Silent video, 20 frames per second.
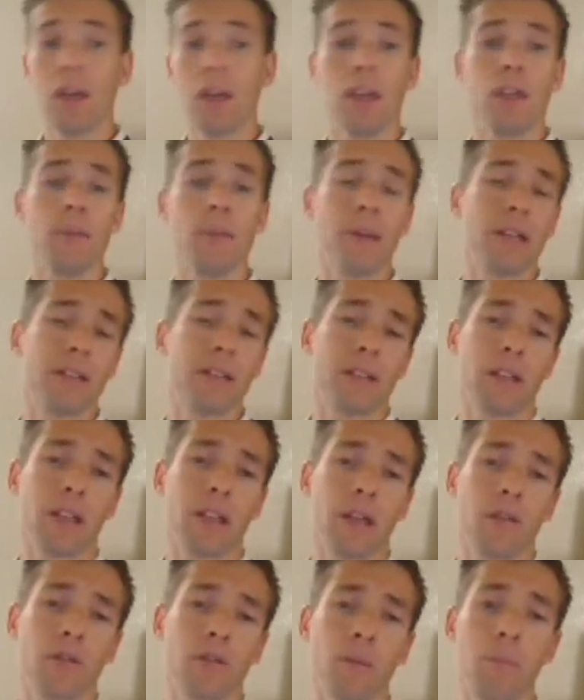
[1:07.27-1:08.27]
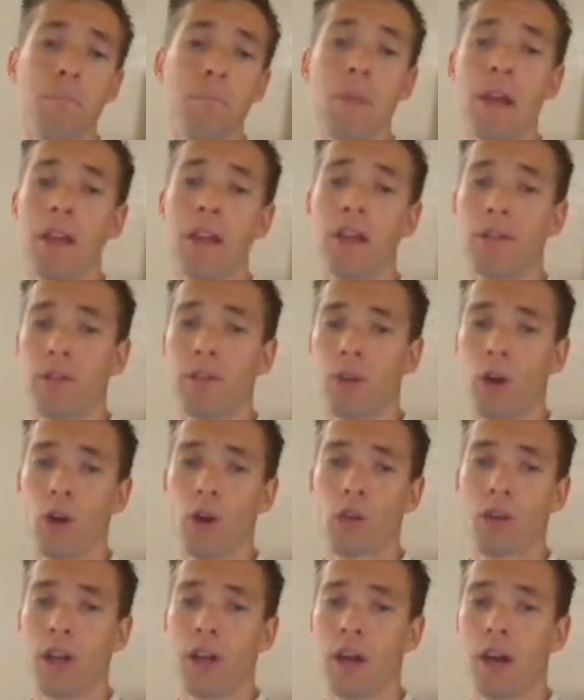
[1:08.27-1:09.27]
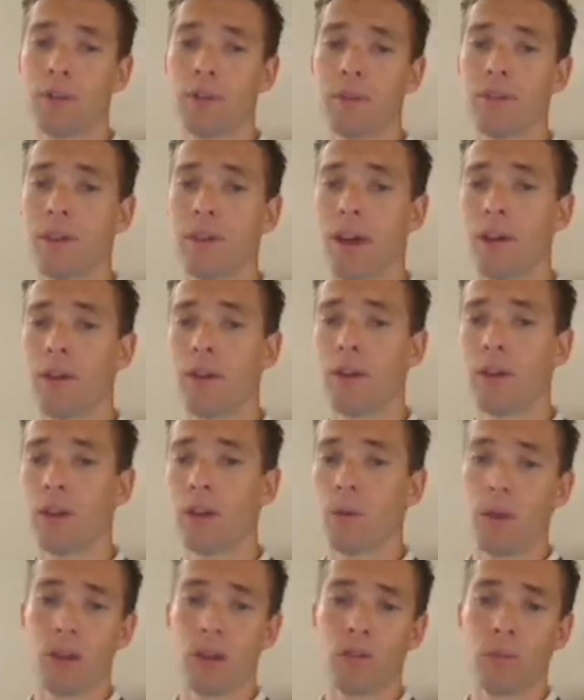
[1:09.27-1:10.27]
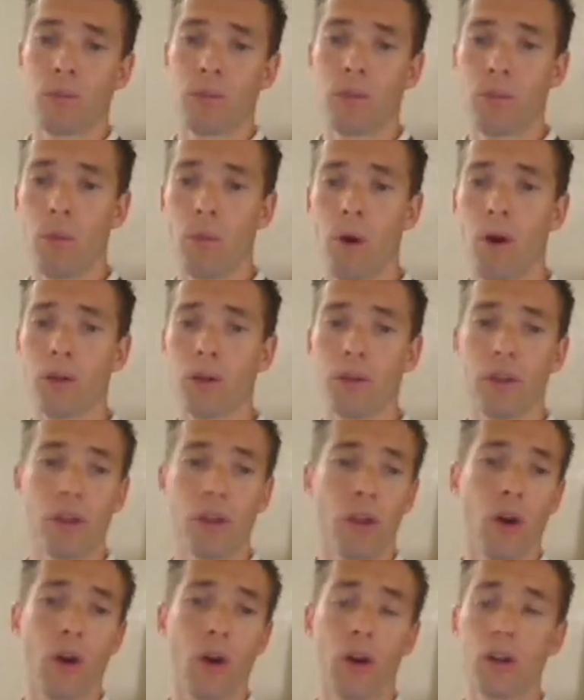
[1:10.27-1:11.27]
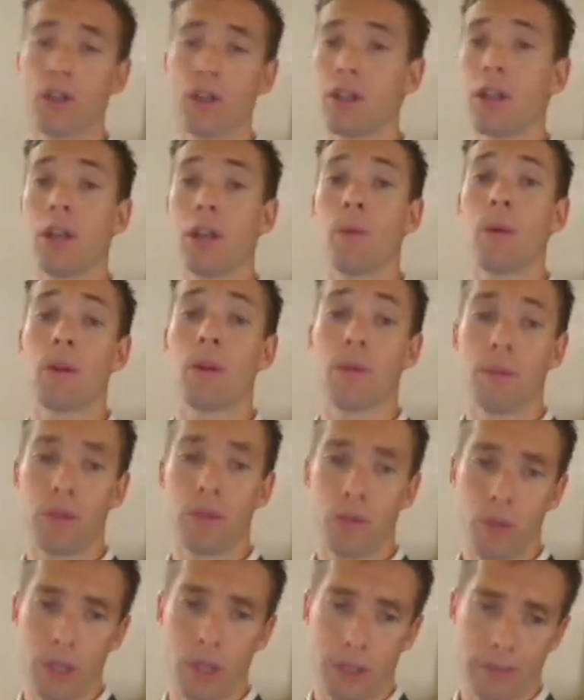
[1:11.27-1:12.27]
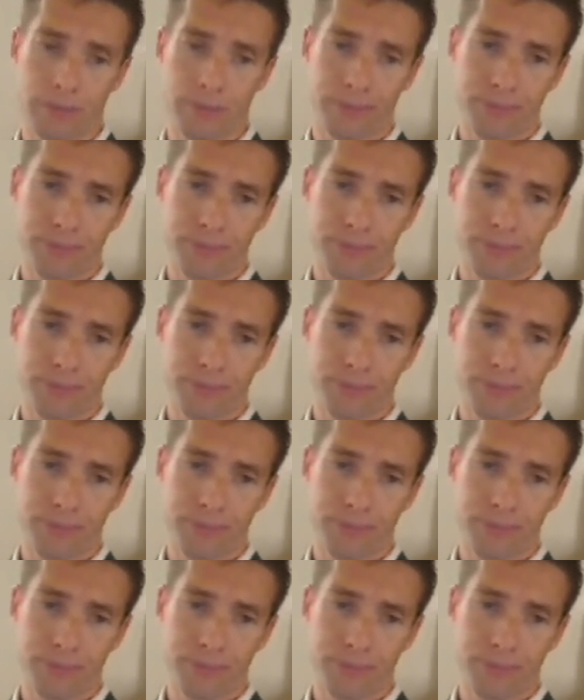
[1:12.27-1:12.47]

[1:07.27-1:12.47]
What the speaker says: you might select from many different hosting options out there that range from small to the large and anywhere in between.